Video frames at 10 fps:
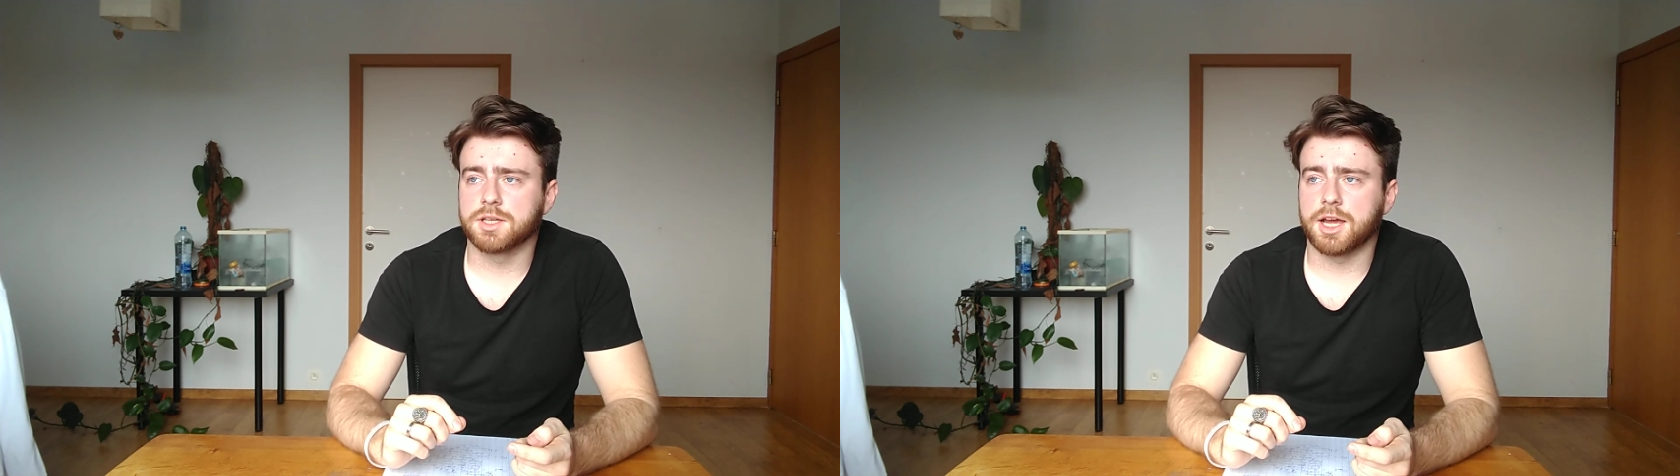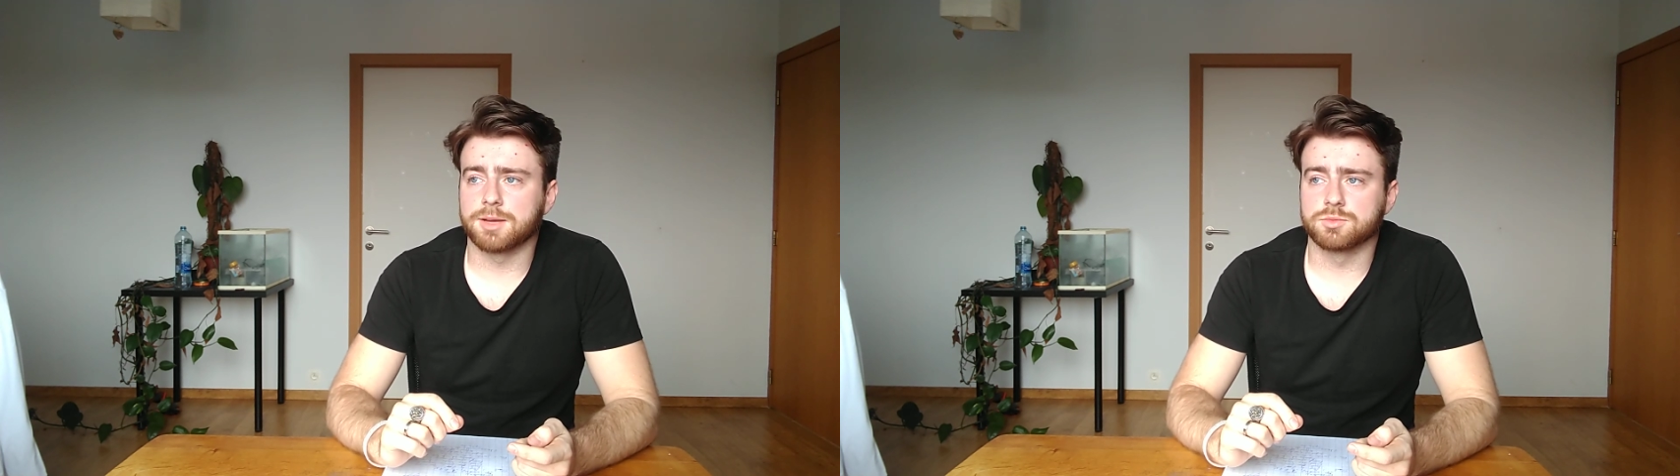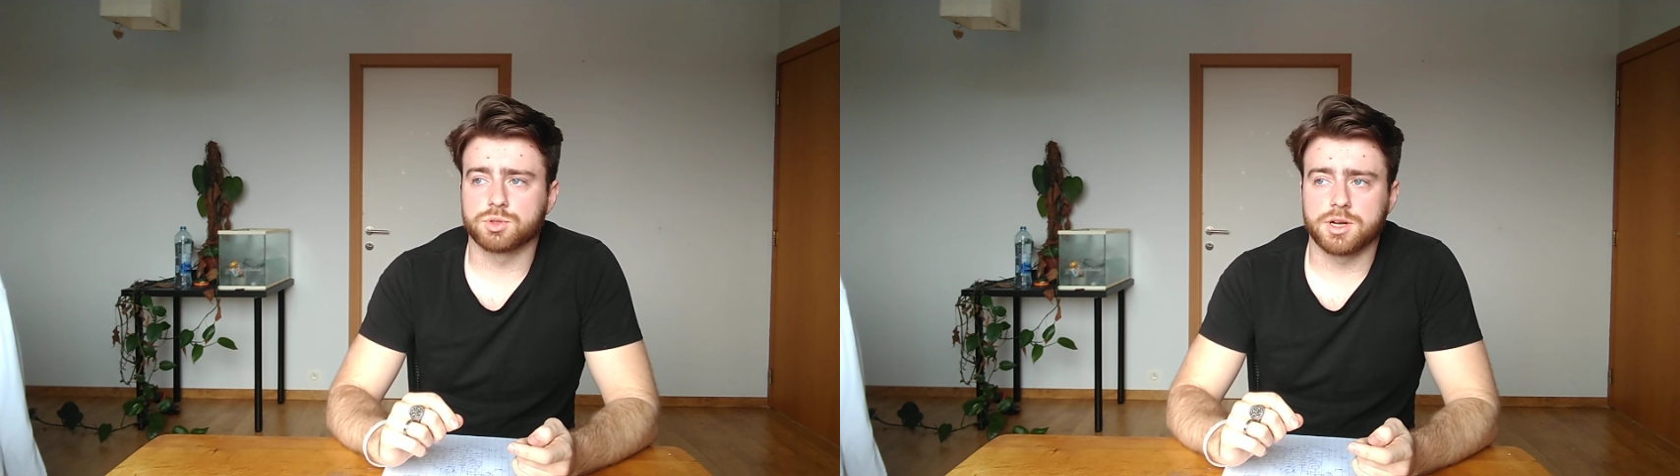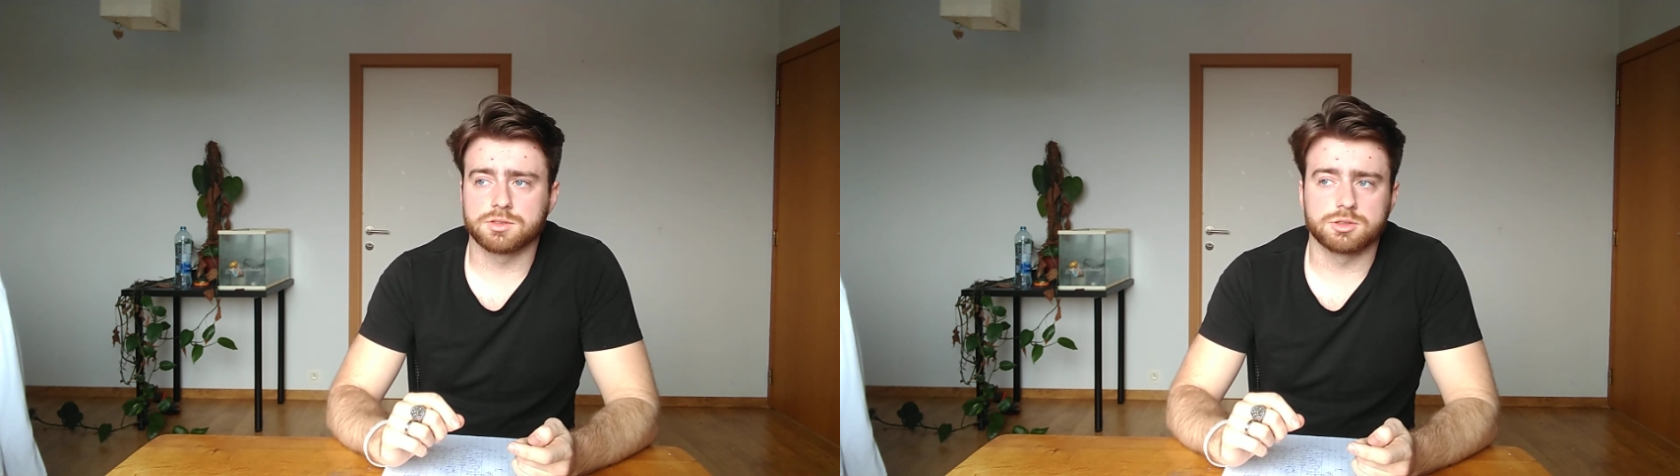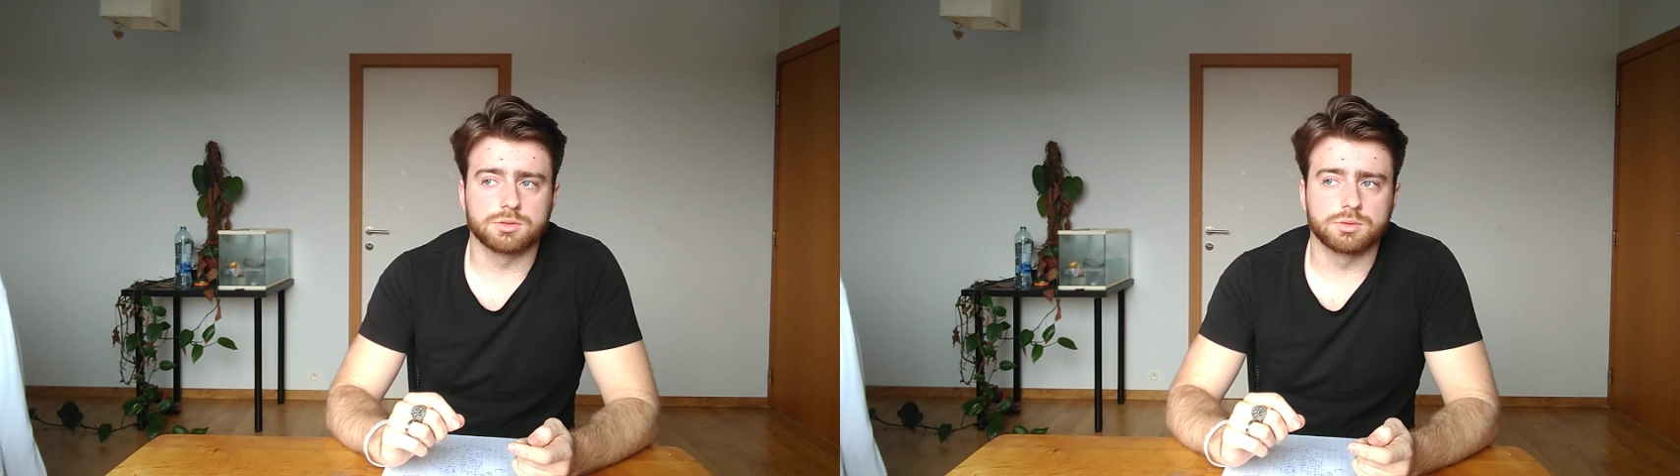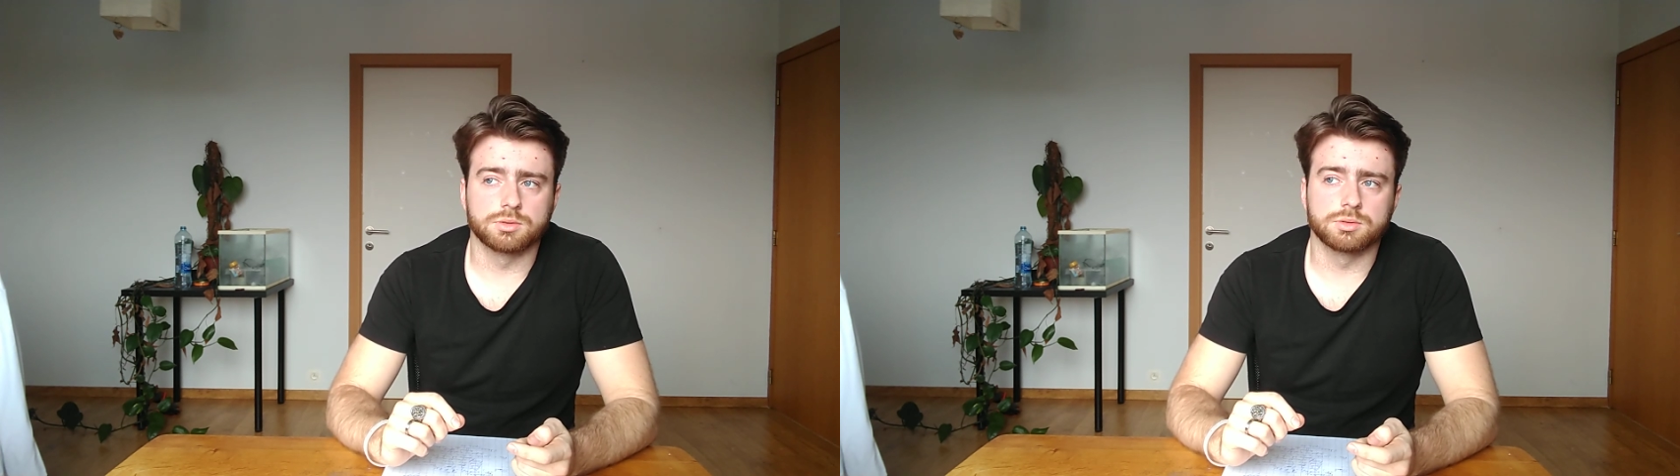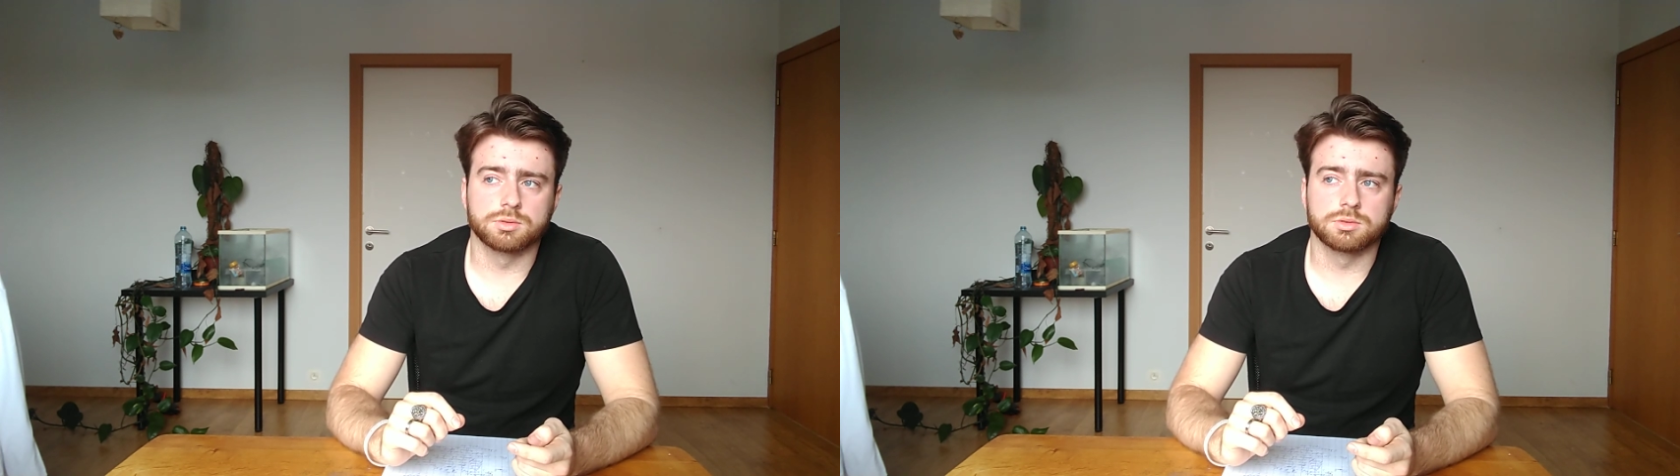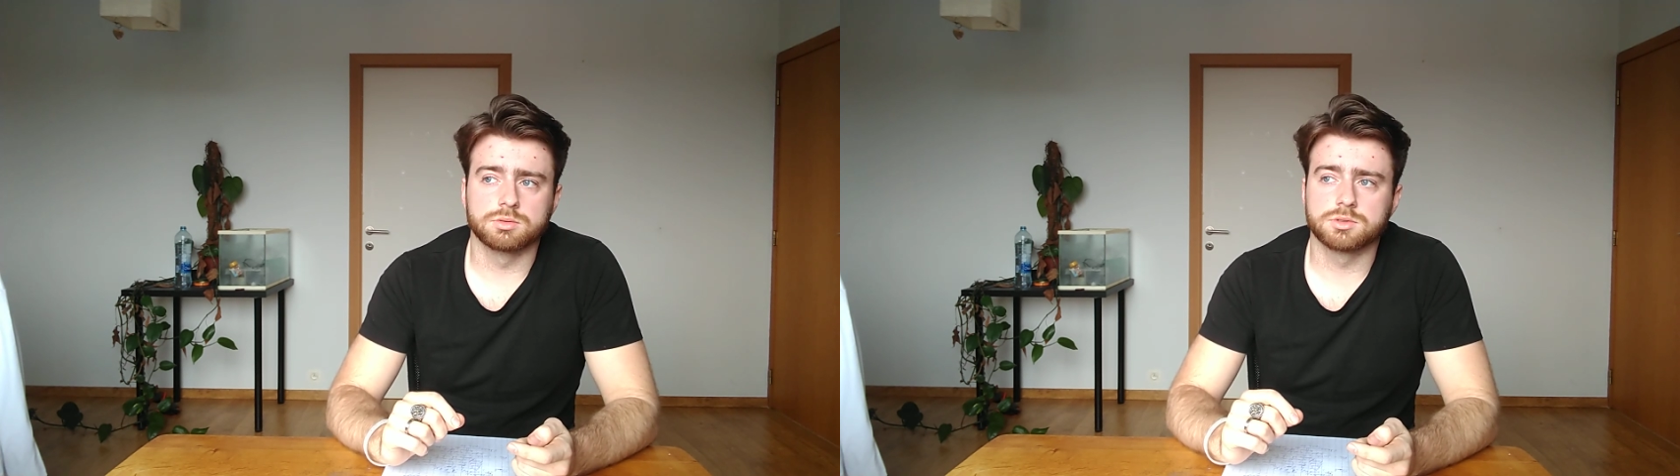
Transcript: I'm trying to